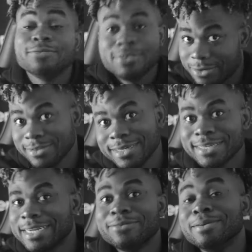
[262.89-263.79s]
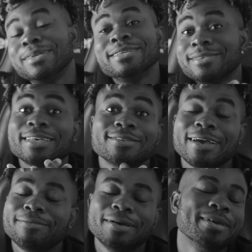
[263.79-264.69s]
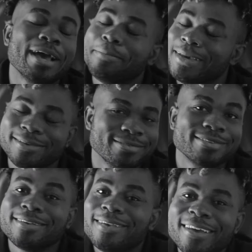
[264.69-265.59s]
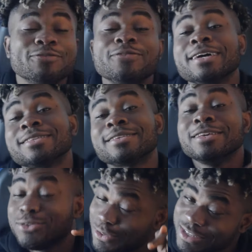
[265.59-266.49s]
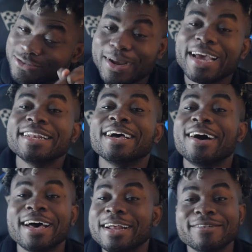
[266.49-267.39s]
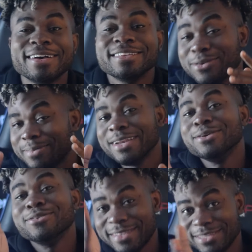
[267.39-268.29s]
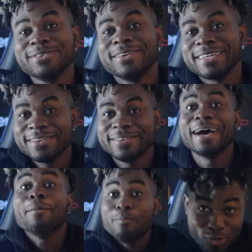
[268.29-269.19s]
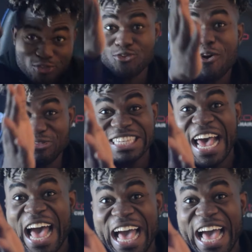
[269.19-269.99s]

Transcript: if you are not thinking that way, please subscribe. I, be I beg you. Subscribe. In fact, do it right now. Otherwise, Omah Lay will steal your girl. I prophesy.